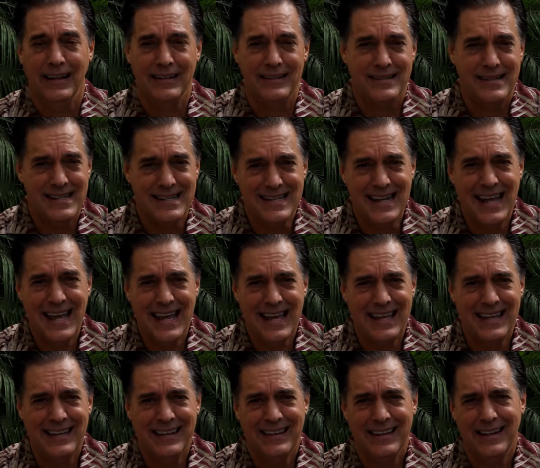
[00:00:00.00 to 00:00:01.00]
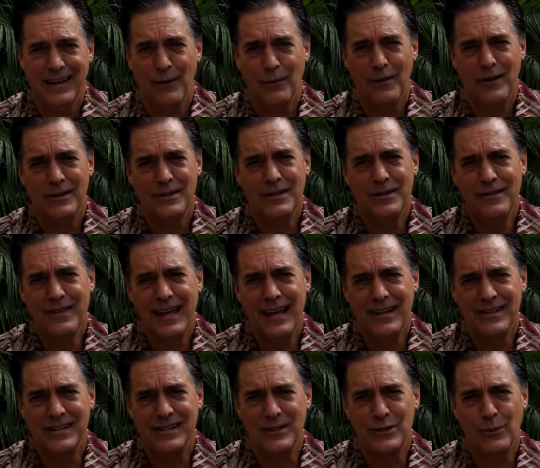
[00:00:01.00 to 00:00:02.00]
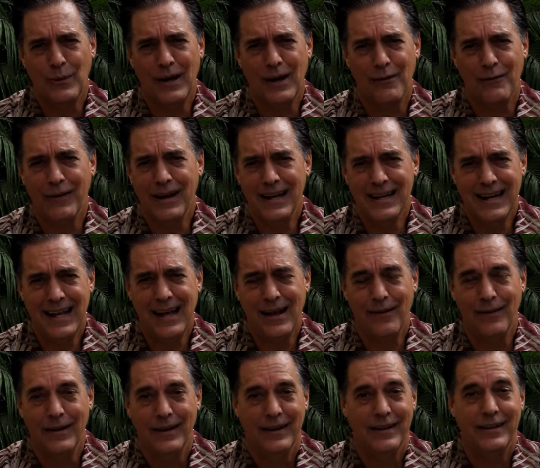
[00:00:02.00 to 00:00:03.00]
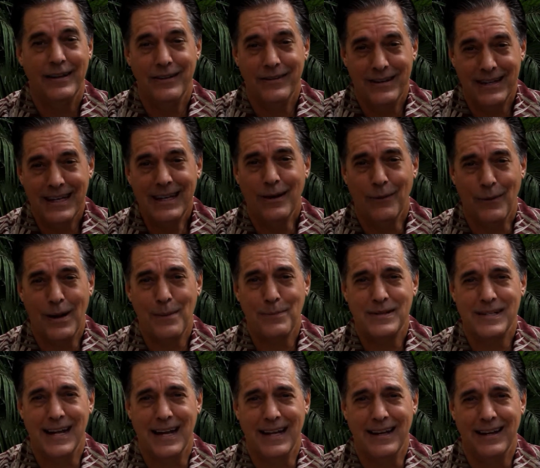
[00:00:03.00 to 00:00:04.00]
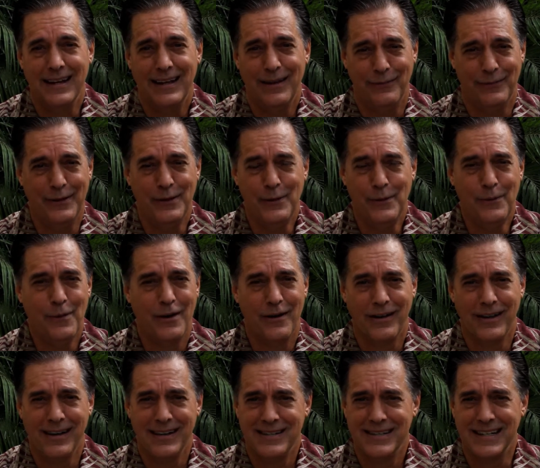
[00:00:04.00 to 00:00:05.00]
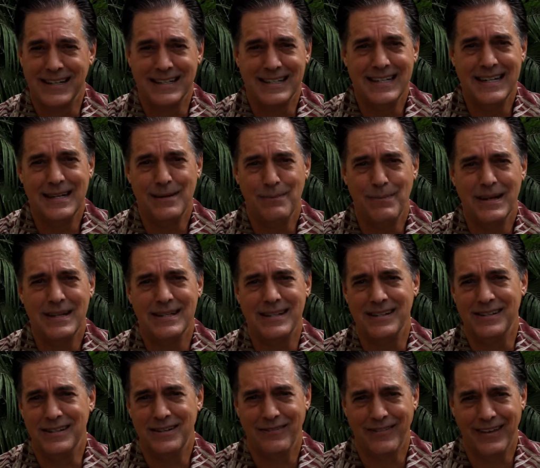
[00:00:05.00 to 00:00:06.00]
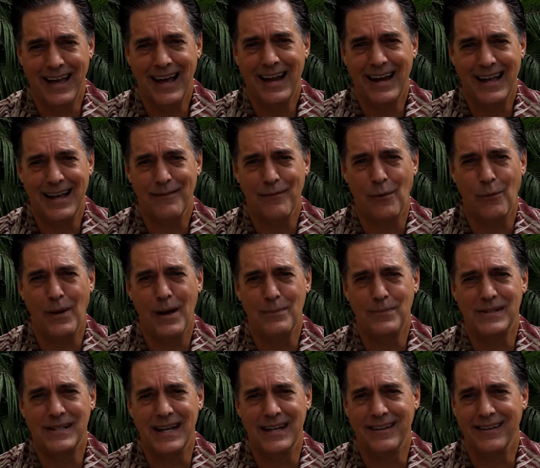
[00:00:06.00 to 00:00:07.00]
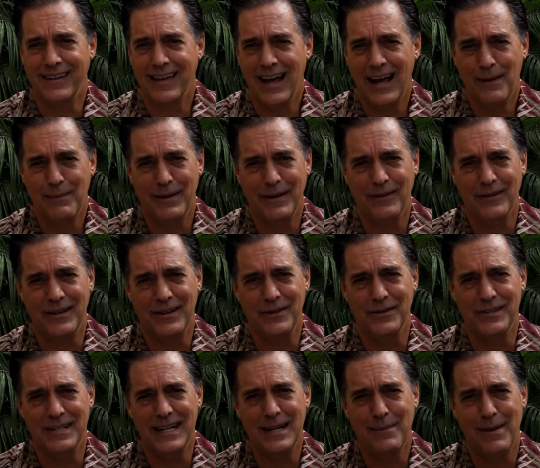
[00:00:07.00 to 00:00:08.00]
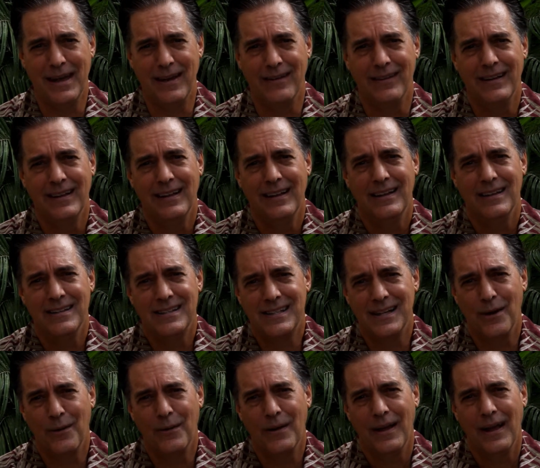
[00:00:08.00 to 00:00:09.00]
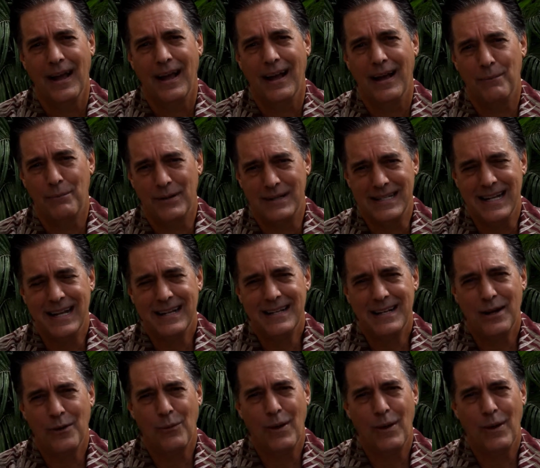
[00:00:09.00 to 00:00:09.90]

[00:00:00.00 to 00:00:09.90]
Today, you know, we're in 2012. Right now, you need a website. If you are going to succeed in business, you've got to have a website. You've got to be able to use email. So protecting your